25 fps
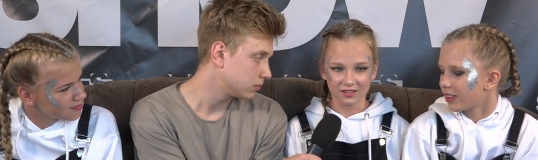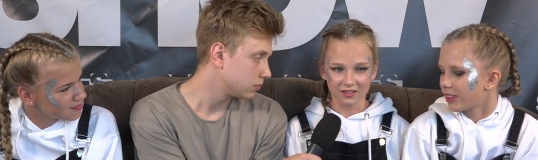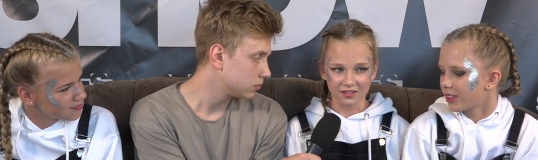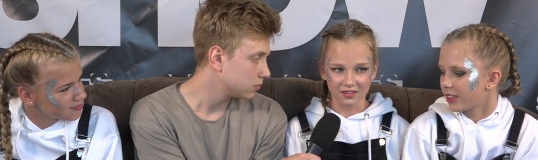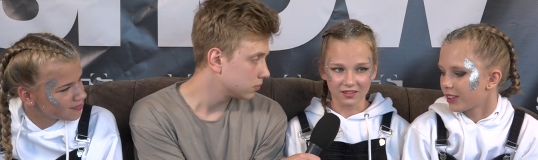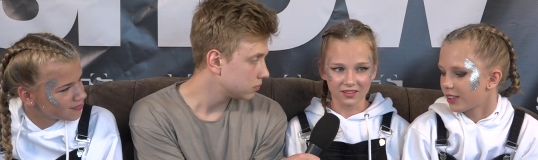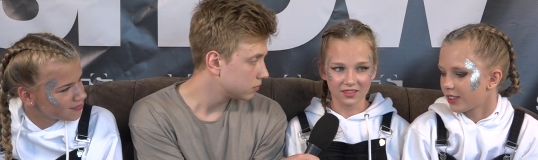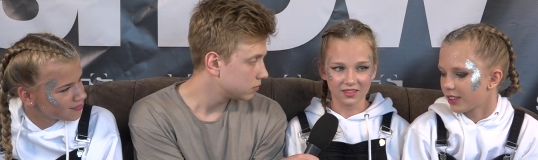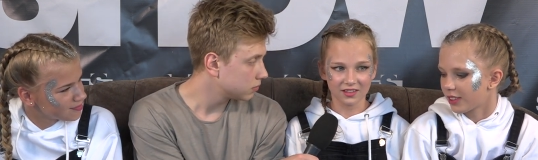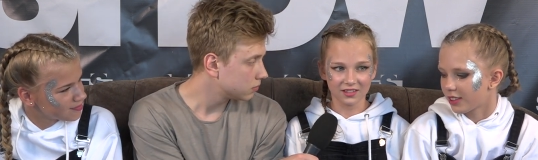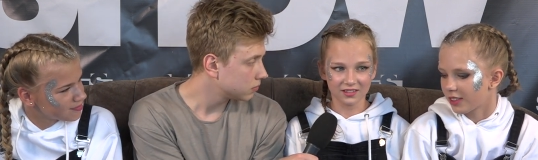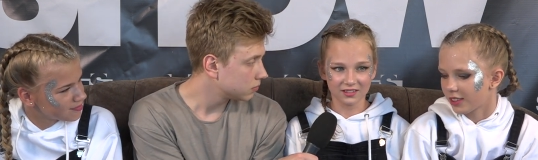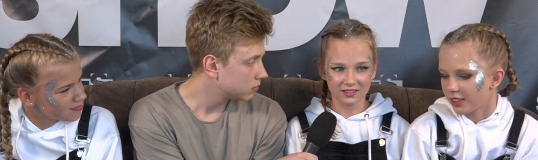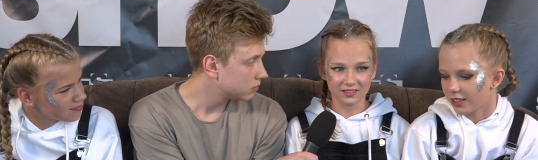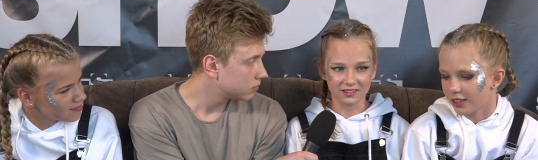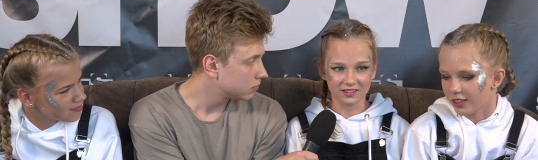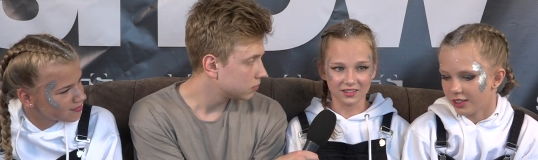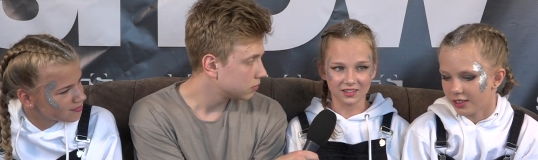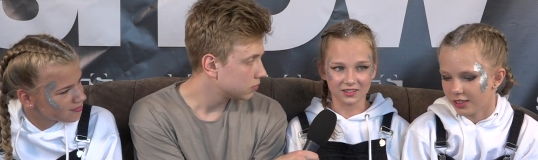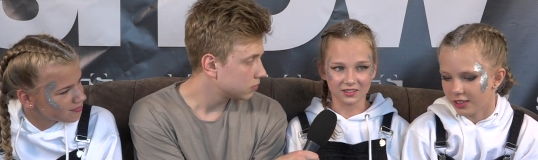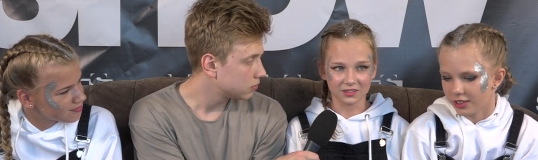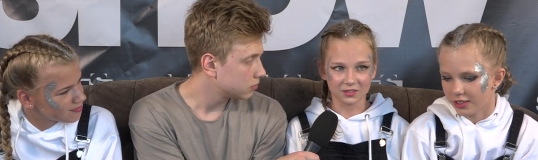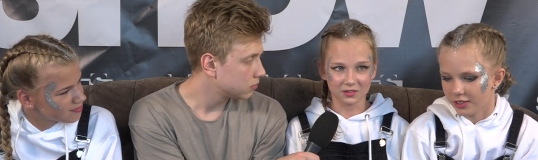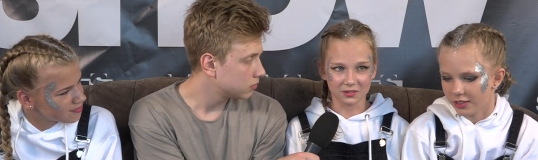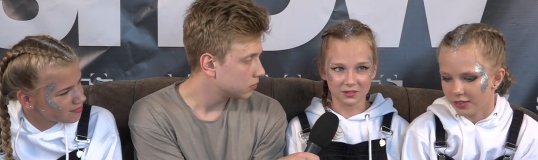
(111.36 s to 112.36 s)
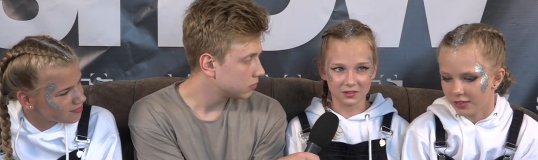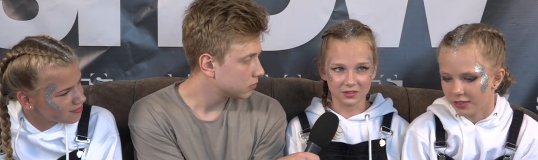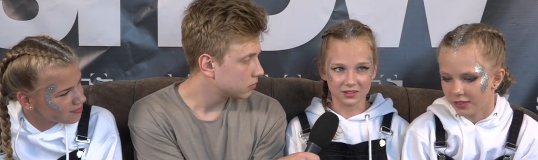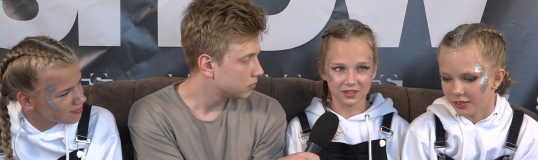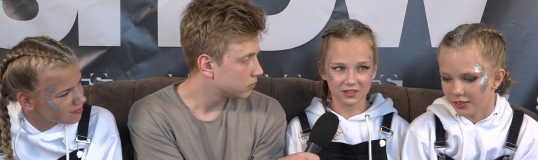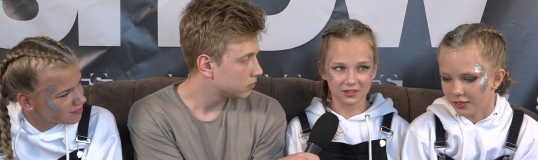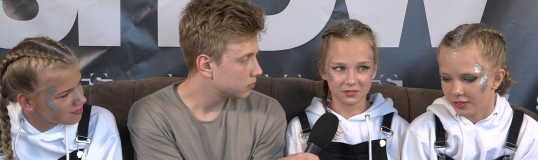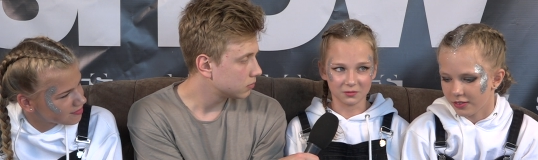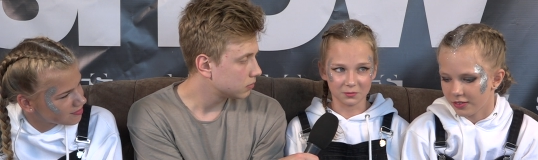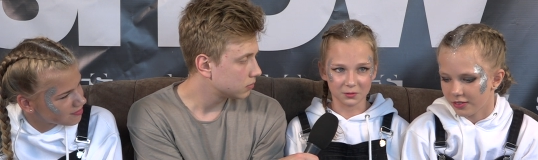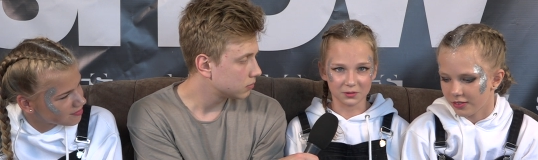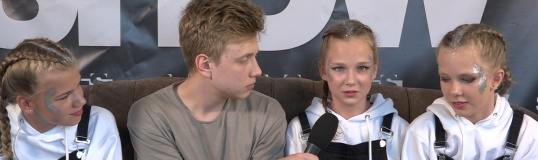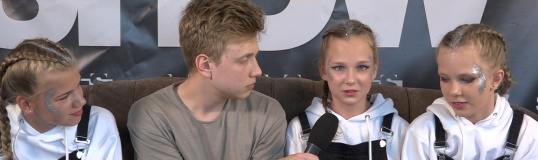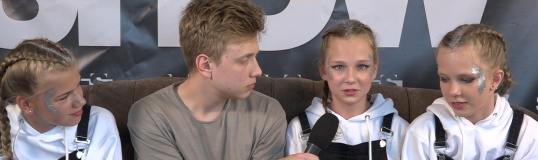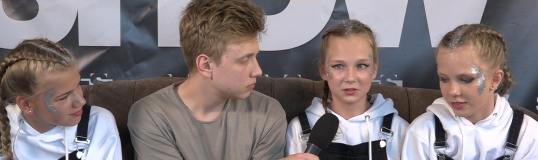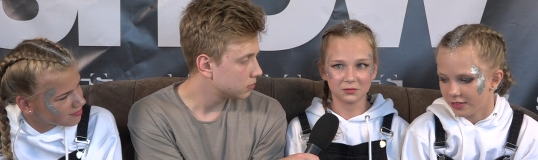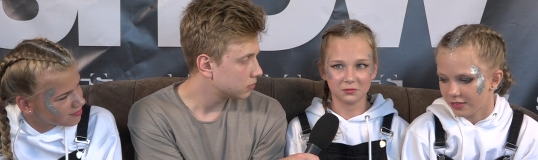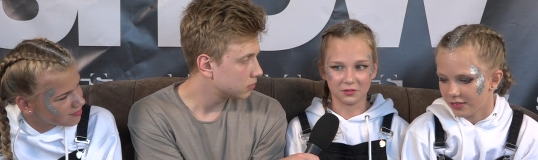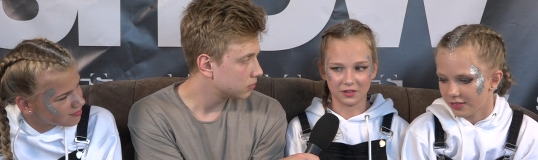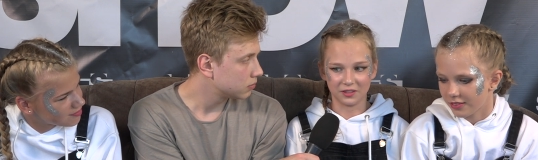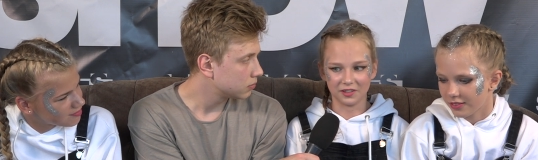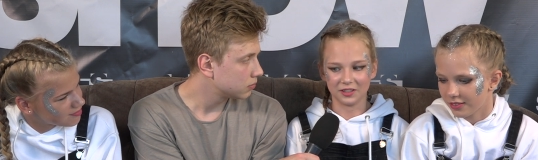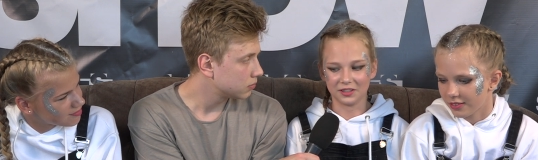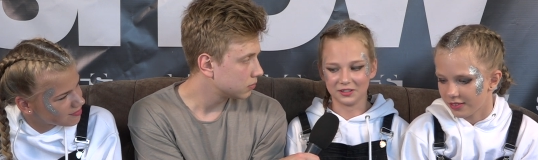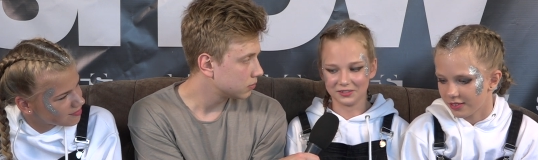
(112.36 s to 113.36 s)
Speaker 1: I think that that was
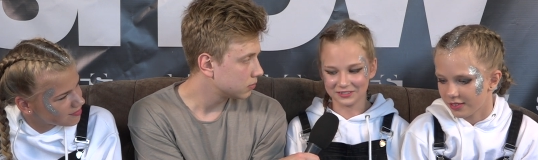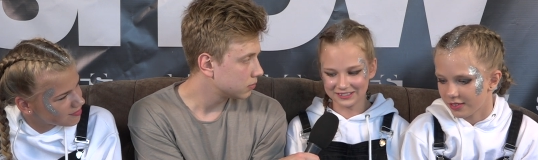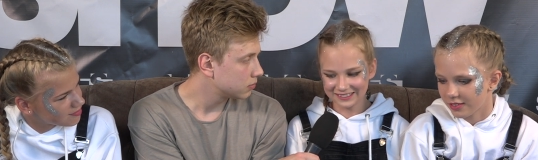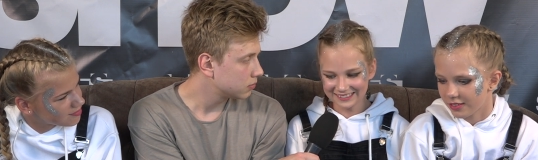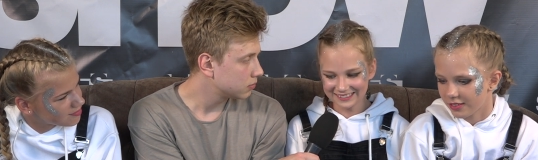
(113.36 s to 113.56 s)
very good.